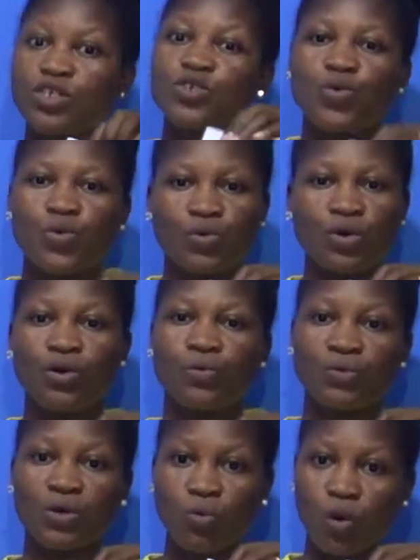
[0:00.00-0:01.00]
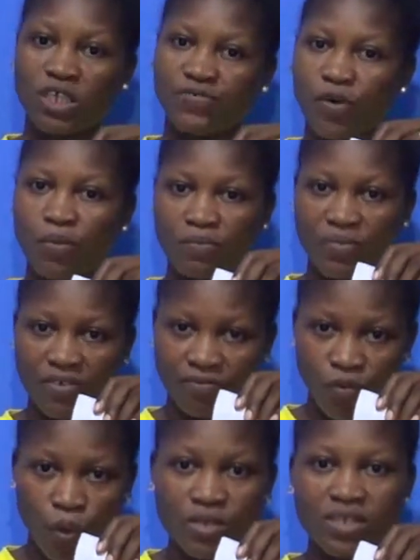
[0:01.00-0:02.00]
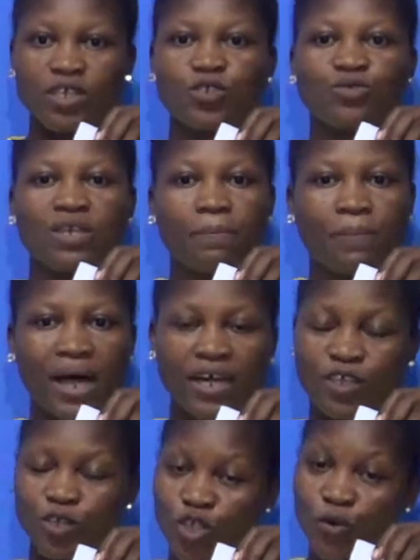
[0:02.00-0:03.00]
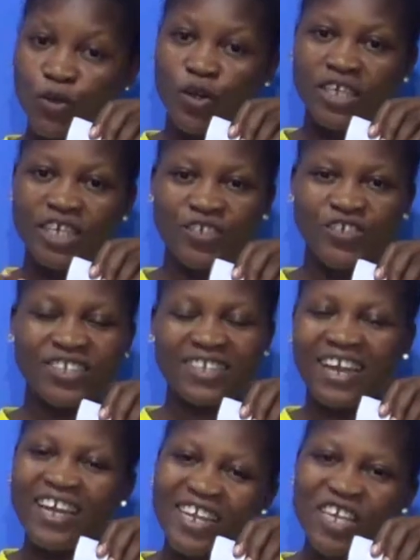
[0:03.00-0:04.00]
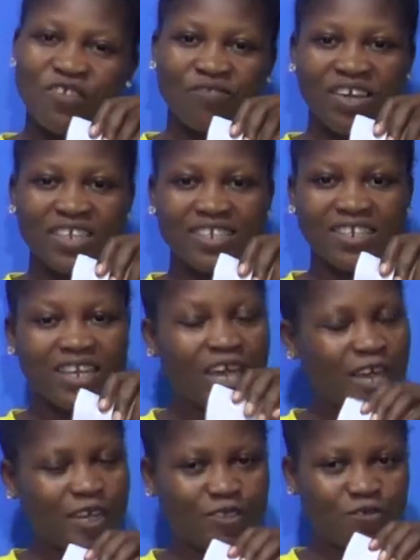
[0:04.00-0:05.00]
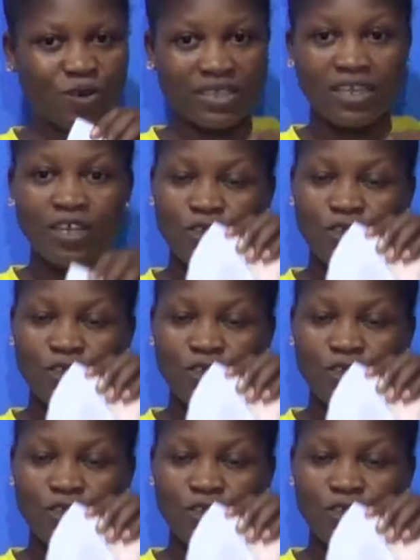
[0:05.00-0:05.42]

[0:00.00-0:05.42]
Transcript: No, we wash from the front to the back, so we don't introduce any infection into us.